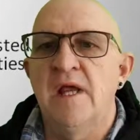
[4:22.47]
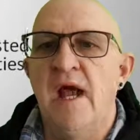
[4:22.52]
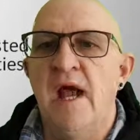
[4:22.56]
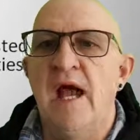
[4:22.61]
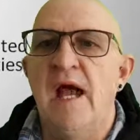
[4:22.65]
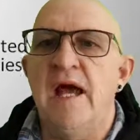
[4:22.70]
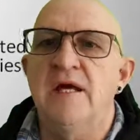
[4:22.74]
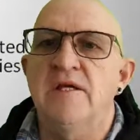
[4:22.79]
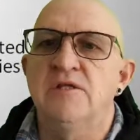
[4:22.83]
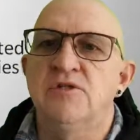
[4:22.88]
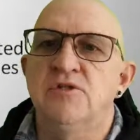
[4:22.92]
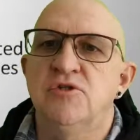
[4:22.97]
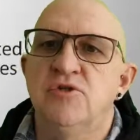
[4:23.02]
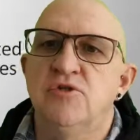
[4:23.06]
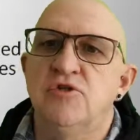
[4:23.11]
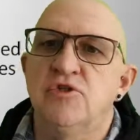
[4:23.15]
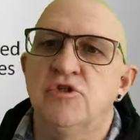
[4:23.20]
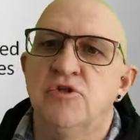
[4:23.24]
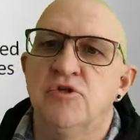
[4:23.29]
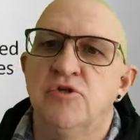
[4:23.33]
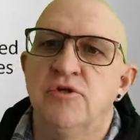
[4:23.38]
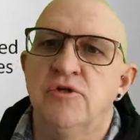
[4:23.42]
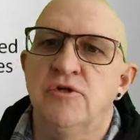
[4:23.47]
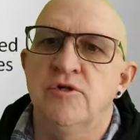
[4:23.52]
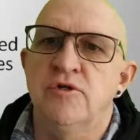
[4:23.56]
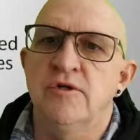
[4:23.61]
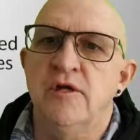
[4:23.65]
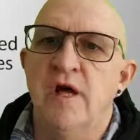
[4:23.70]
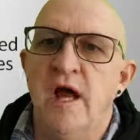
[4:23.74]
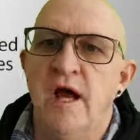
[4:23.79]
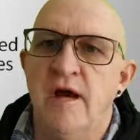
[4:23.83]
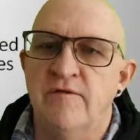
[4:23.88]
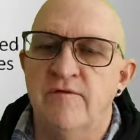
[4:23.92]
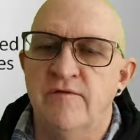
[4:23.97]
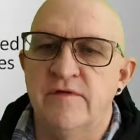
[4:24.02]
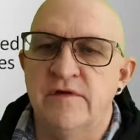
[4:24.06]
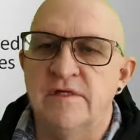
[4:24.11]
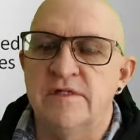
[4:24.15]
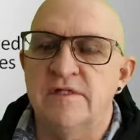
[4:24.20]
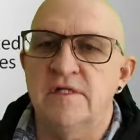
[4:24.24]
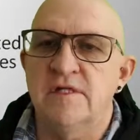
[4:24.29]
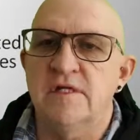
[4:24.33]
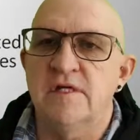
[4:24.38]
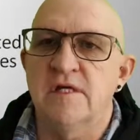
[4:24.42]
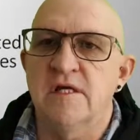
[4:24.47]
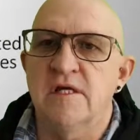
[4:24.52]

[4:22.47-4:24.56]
and you should have it